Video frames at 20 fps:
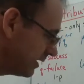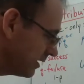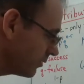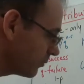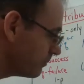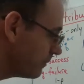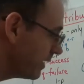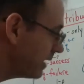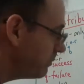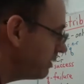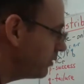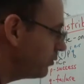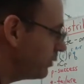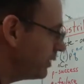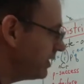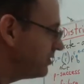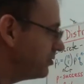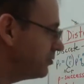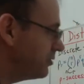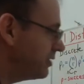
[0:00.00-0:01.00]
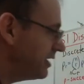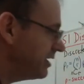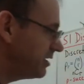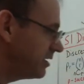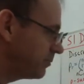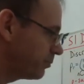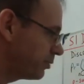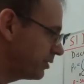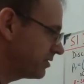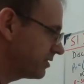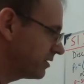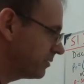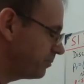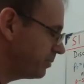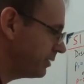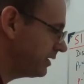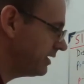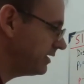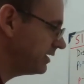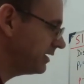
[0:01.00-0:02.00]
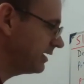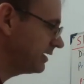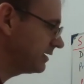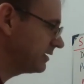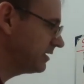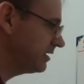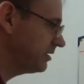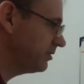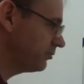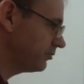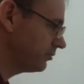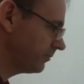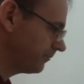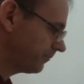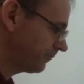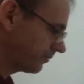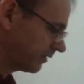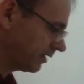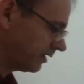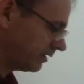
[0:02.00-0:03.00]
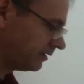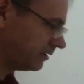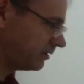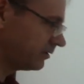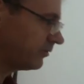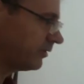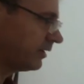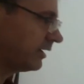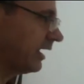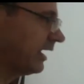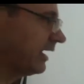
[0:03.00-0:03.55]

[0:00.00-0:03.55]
maybe we do need to put the P and Q. You know what,